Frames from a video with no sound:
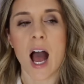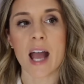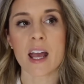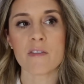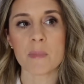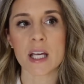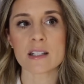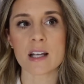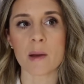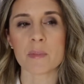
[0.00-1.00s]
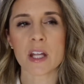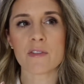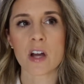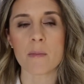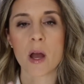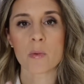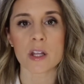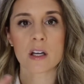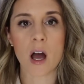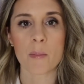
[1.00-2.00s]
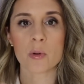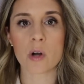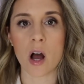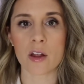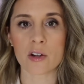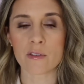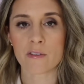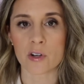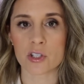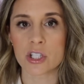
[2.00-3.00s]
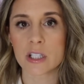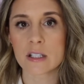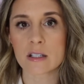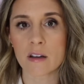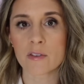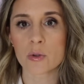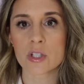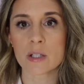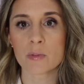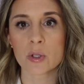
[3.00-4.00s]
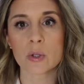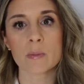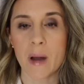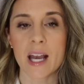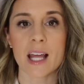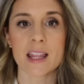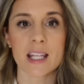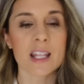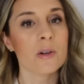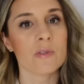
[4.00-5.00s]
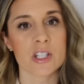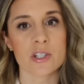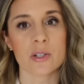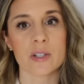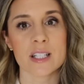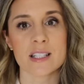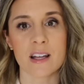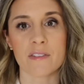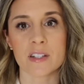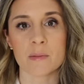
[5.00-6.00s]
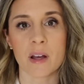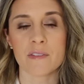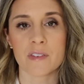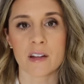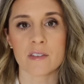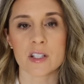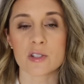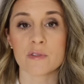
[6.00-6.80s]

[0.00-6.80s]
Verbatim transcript: I have picked up, they've come out with a couple other versions of Gucci Bloom, but I think the original is definitely my favorite.